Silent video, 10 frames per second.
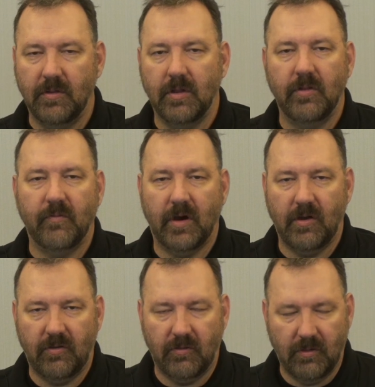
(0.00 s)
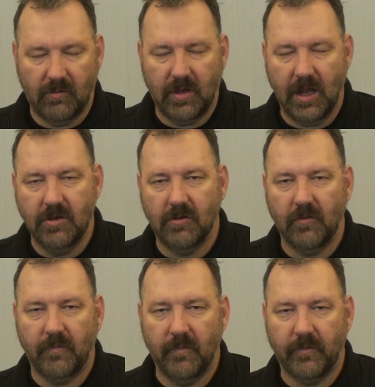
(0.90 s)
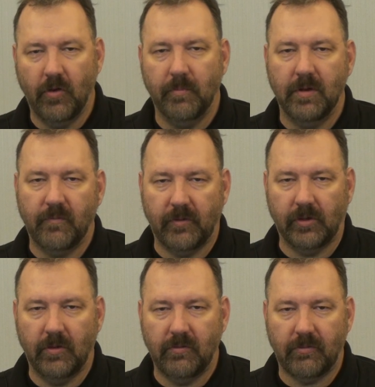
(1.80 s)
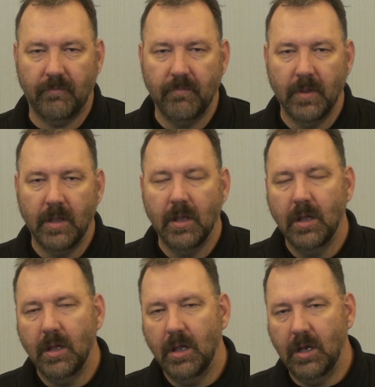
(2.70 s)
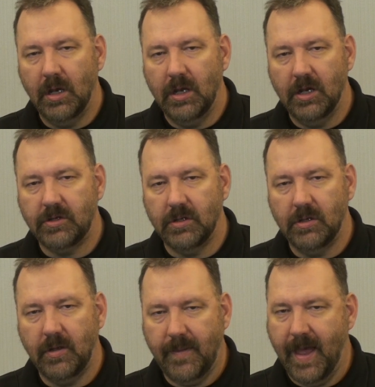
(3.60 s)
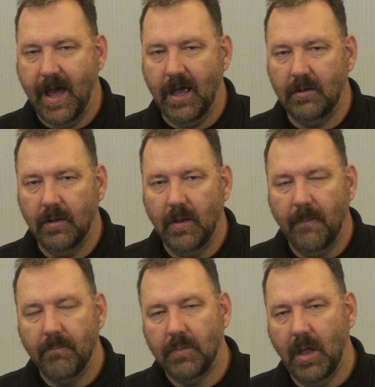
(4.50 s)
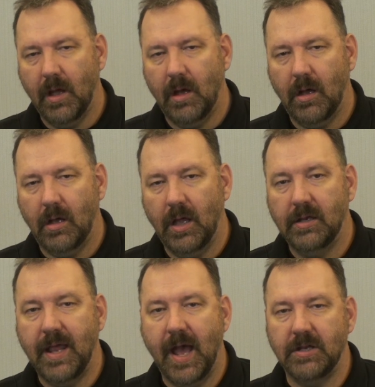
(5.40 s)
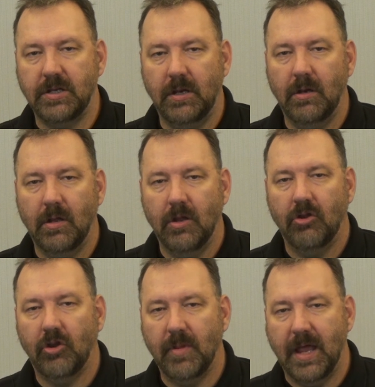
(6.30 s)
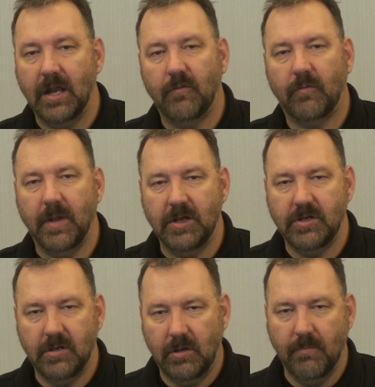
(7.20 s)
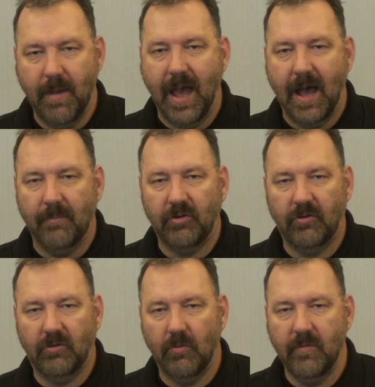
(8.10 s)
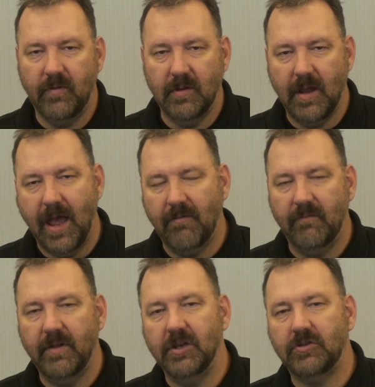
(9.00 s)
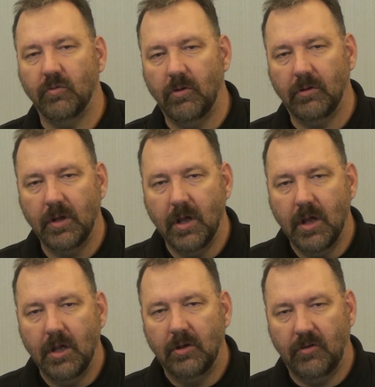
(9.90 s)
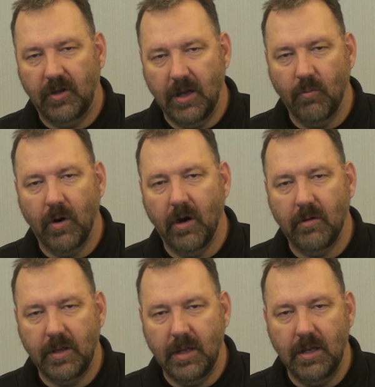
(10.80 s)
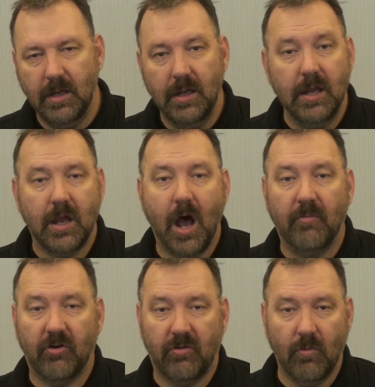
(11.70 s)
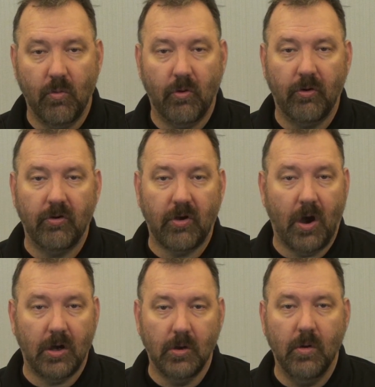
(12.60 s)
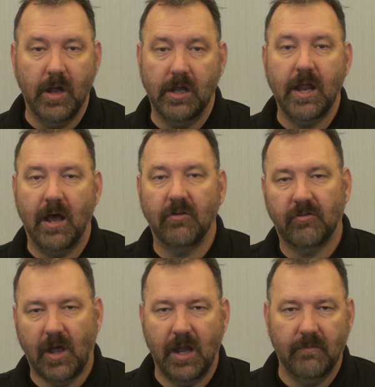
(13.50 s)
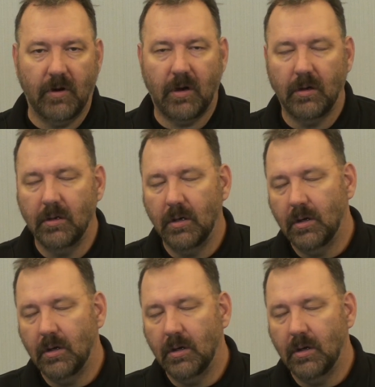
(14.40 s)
in the various stages of fulfillment for those. In addition to that, attaching some of that information to maps so we can have a visual to see where the e-commerce orders are going outside of our